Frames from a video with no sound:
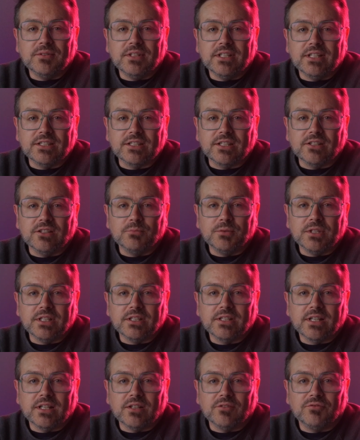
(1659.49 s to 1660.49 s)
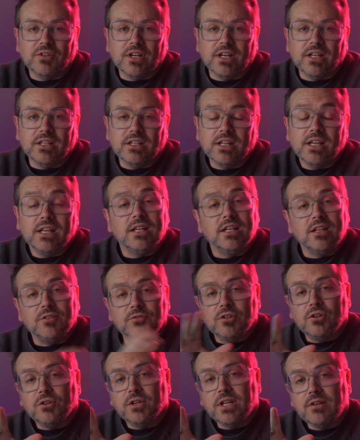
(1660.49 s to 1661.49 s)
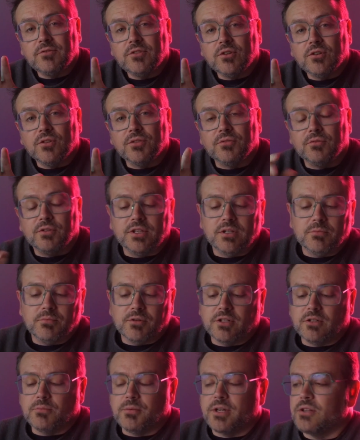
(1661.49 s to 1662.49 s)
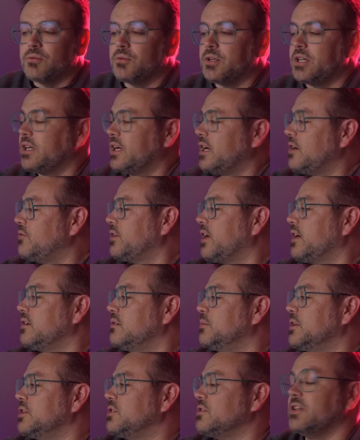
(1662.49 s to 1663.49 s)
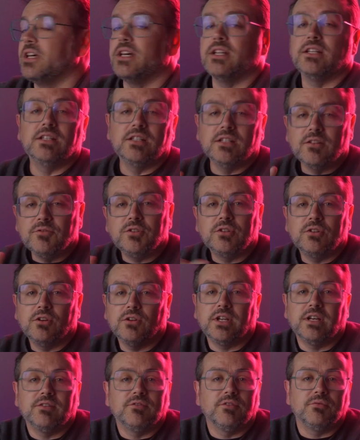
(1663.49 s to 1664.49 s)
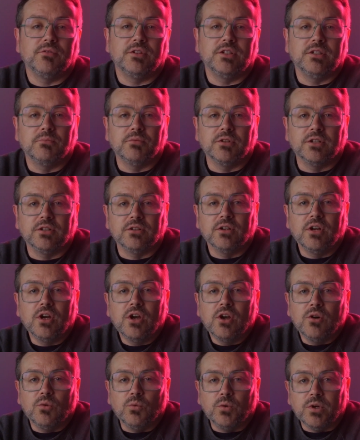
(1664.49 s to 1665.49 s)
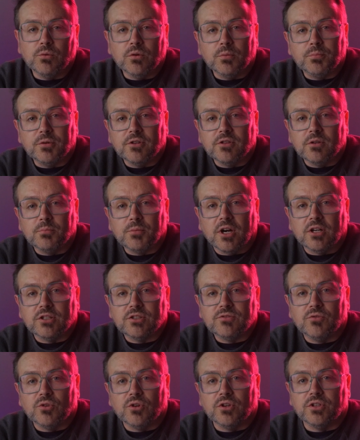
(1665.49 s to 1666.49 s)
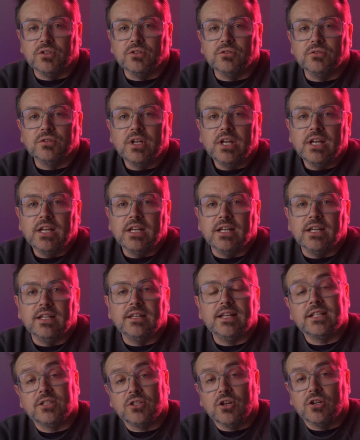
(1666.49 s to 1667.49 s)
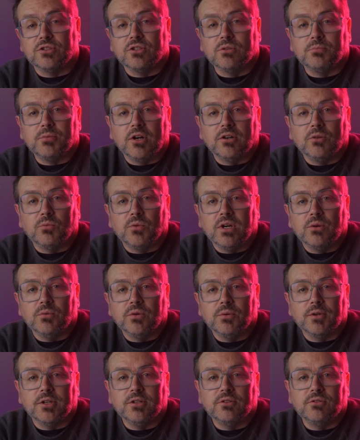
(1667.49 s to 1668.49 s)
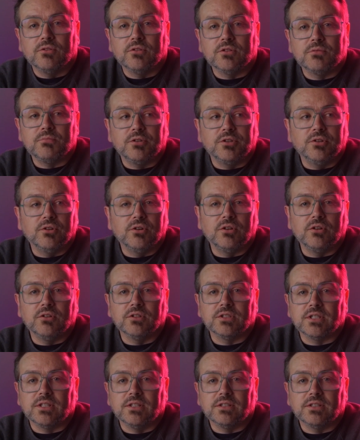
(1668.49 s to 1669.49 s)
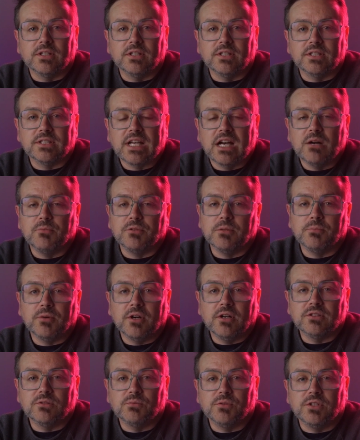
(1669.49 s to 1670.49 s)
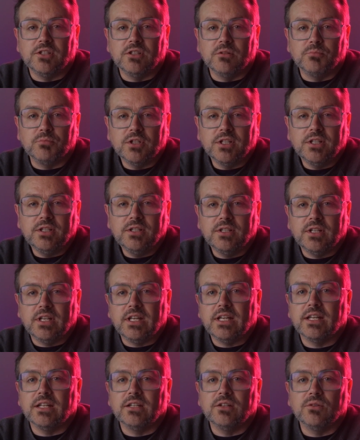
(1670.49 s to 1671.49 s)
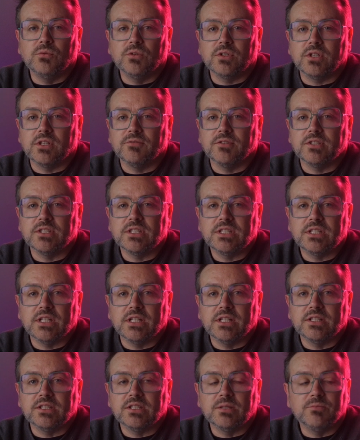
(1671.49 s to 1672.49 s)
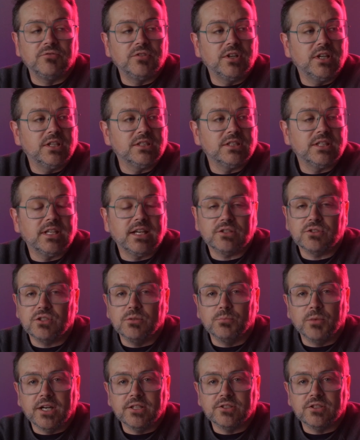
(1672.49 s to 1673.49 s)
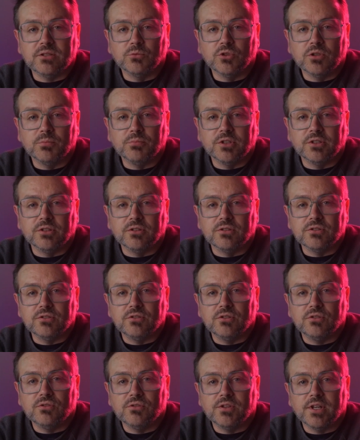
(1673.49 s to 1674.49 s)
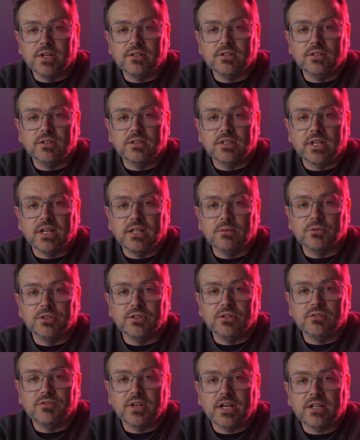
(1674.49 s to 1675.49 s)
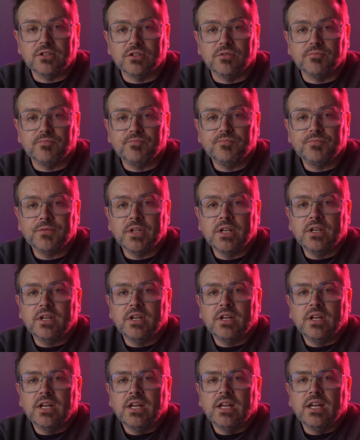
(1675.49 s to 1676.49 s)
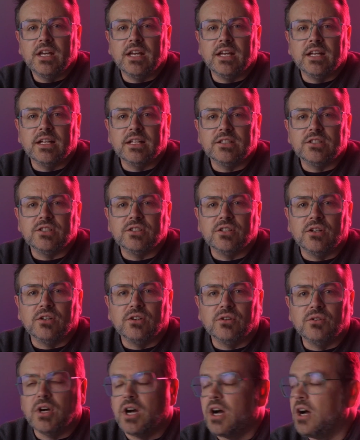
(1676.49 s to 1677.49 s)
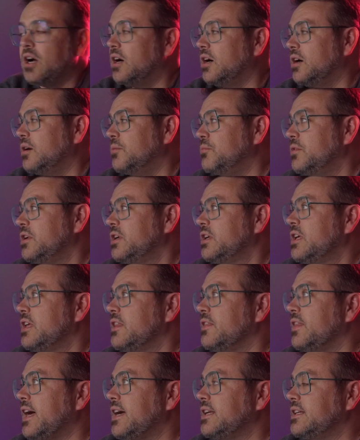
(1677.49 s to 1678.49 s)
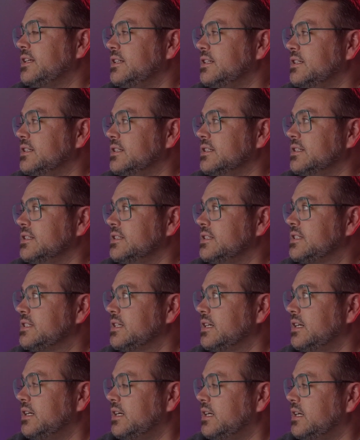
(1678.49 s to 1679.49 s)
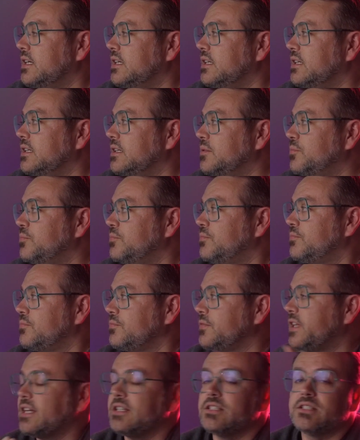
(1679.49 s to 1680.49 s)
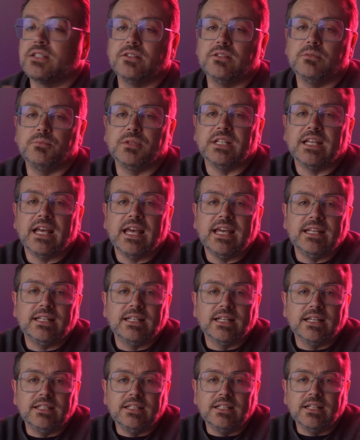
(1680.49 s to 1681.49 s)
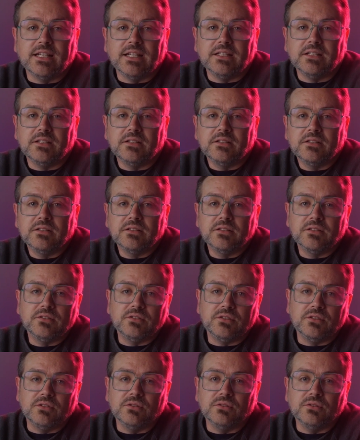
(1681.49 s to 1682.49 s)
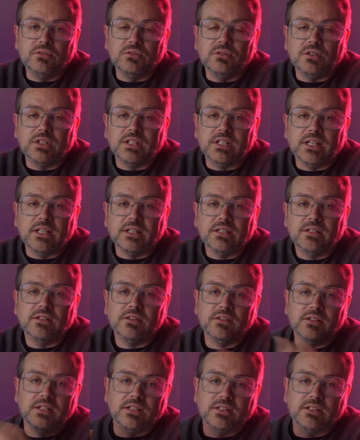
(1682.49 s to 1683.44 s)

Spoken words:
it's going to be a ton of fun. If you don't have your own 3D printer, by the way, I forgot to mention that. If you don't have a 3D printer, we will print the parts for you. And that's also part of why we want to do this pre-order. It's going to tell us how many parts we need to print, and it will give us some funds to actually buy some more printers to do that in a timelier fashion. And so that is going to be $8.99 to get the